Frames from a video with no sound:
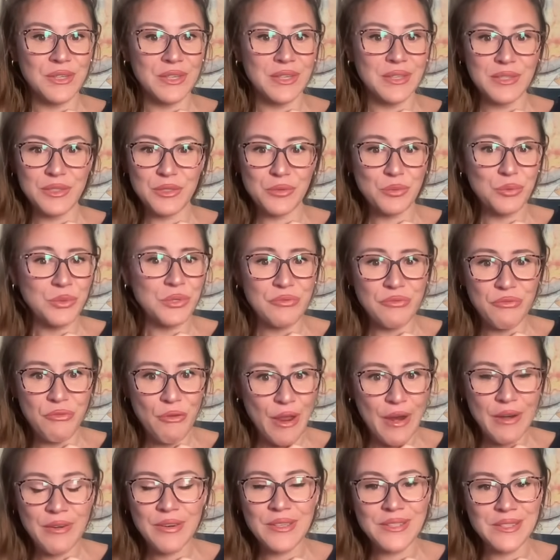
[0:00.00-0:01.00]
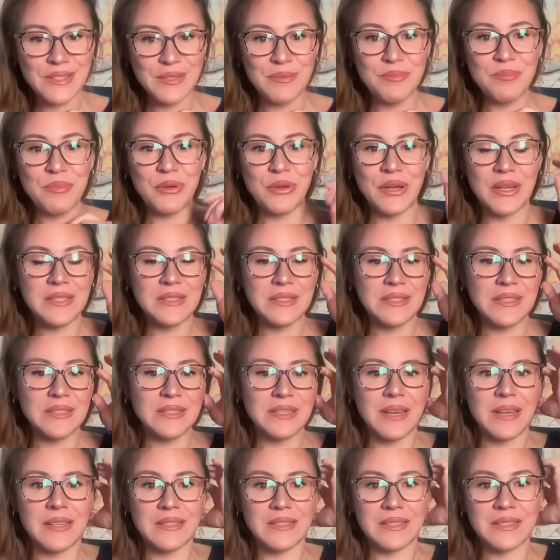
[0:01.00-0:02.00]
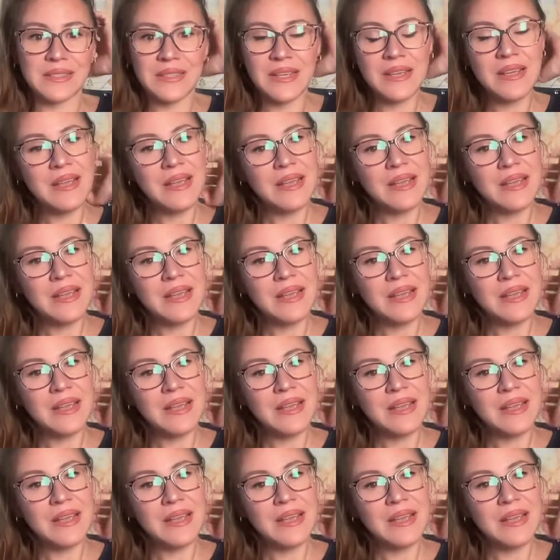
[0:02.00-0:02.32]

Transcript: and it's with very simple exercises.